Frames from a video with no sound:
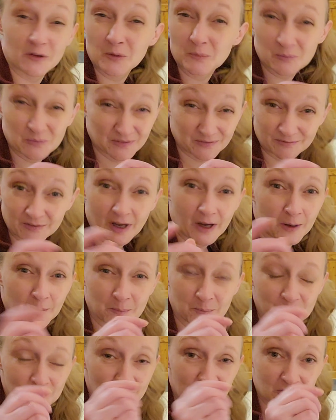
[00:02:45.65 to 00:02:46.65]

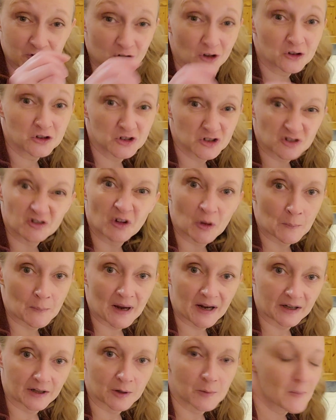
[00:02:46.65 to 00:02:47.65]
The instructions are on the
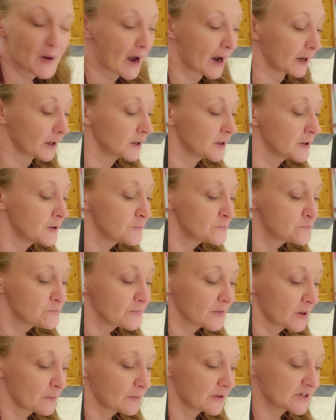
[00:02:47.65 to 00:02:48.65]
back of the pack,
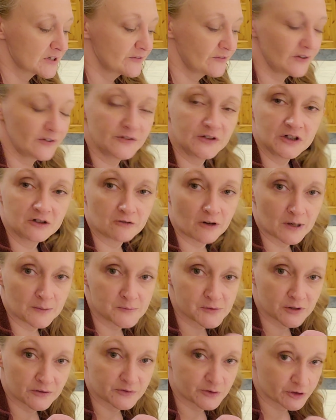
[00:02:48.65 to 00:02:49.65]
but it's 50
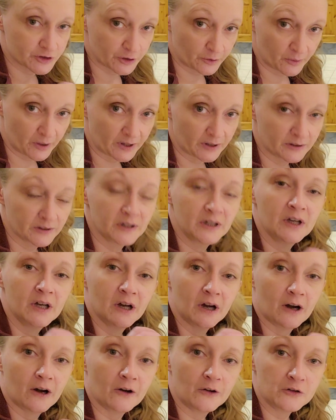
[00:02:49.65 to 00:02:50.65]
grams of suet,
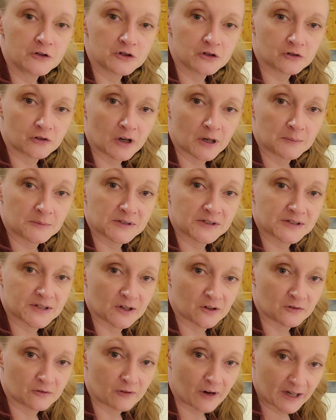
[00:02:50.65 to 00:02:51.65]
100 grams of
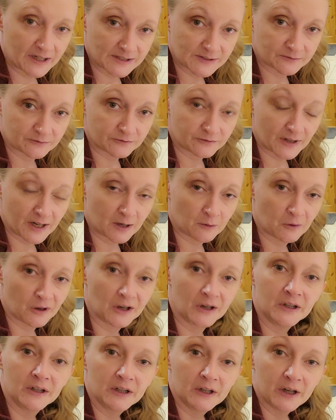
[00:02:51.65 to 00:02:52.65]
self-raising
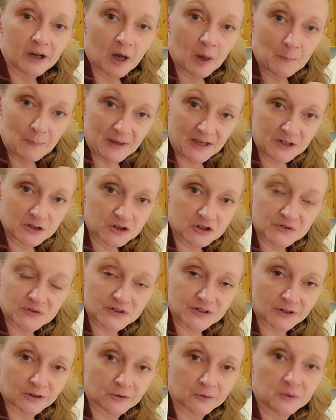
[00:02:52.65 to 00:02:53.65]
flour, a pinch of
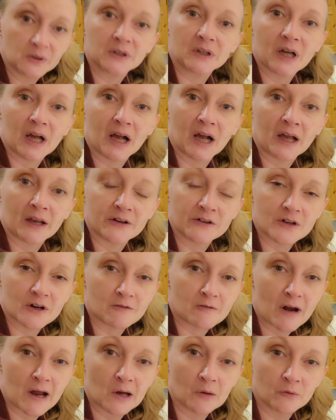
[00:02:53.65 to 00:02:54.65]
salt, and
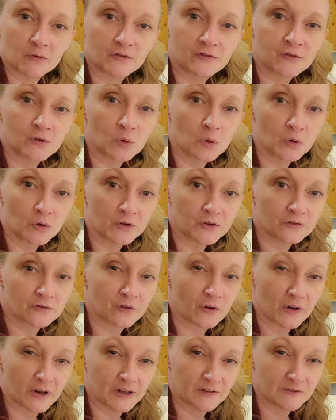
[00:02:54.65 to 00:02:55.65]
around 4 to
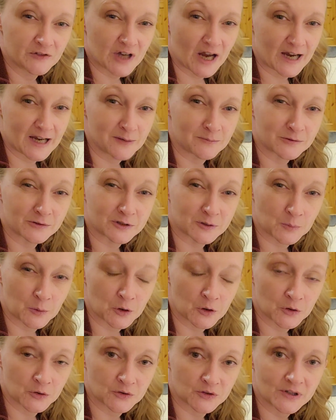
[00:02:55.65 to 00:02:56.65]
5
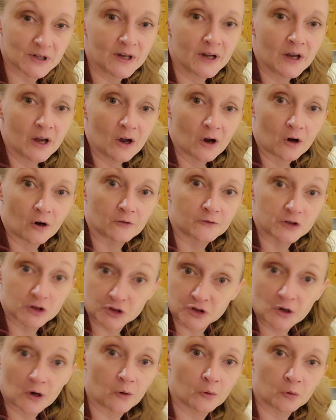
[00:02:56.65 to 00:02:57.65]
tablespoons of
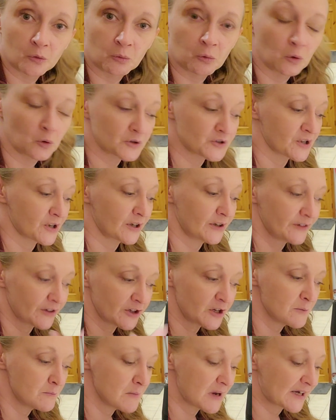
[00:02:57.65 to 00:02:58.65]
just cold water, and
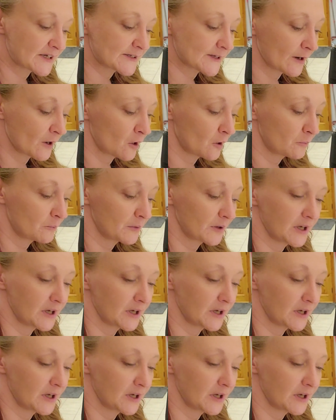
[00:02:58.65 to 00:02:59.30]
then you mix it up